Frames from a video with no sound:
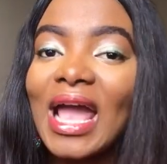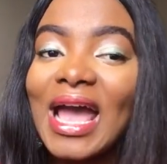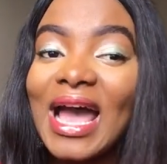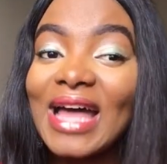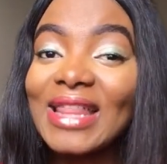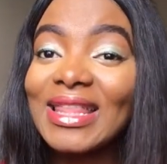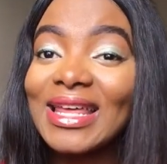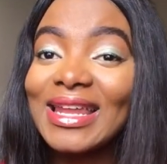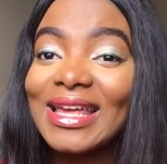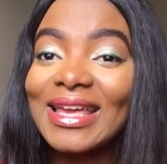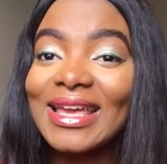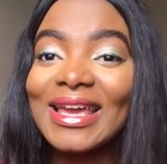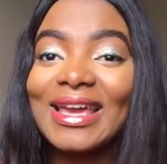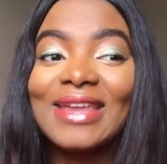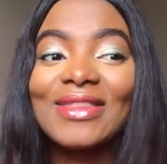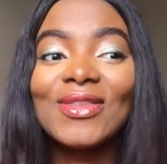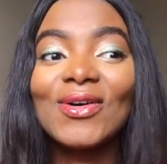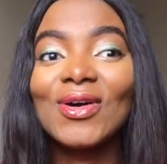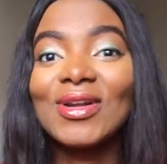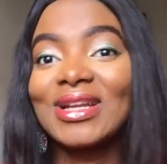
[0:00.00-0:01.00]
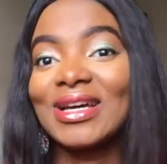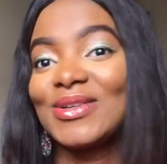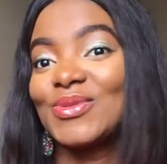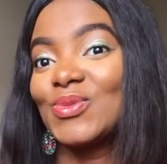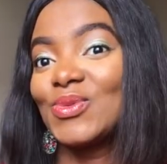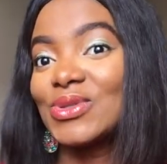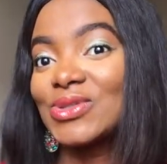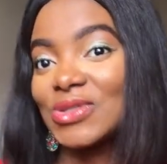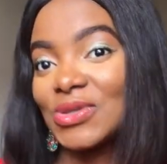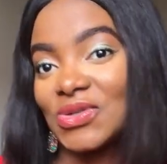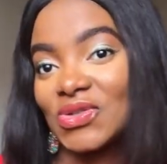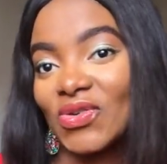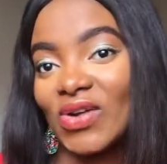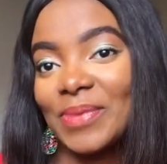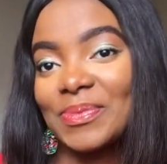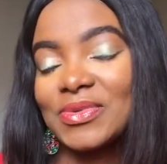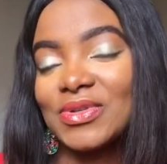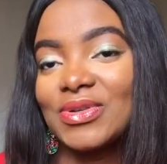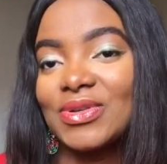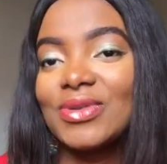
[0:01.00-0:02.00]
And then again, others will
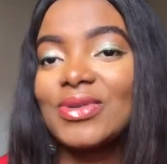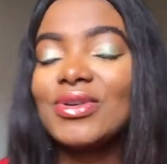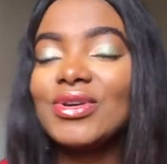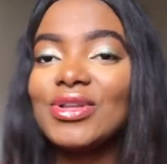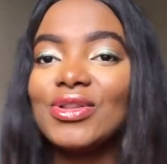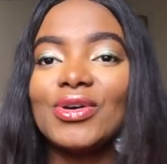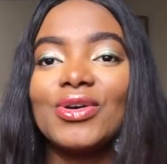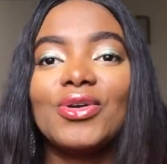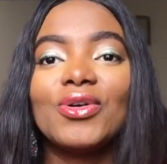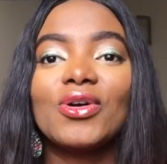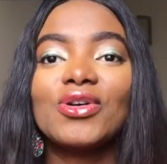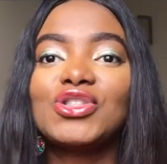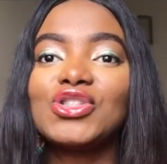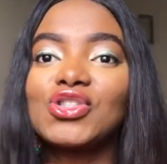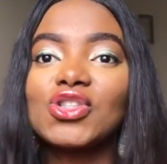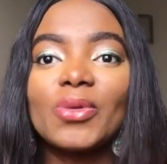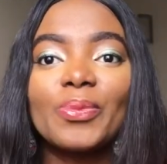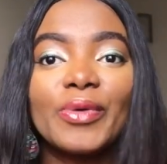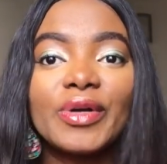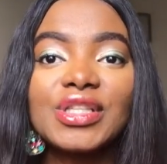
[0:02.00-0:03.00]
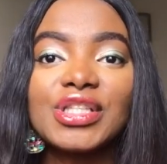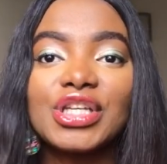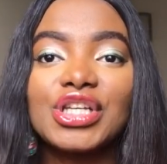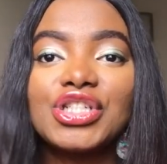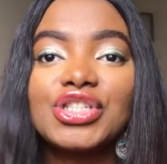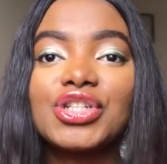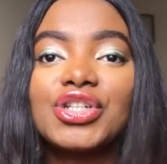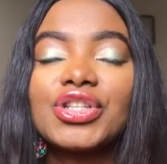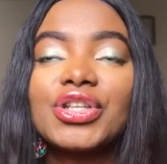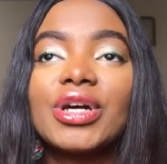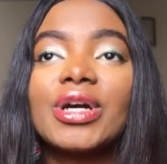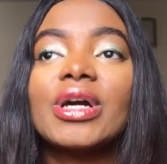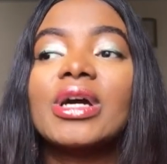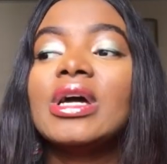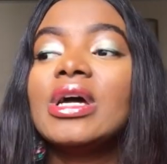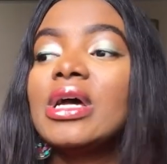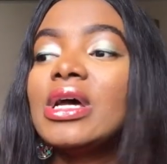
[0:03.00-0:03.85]
subscribe to you. You know, you all should support each other.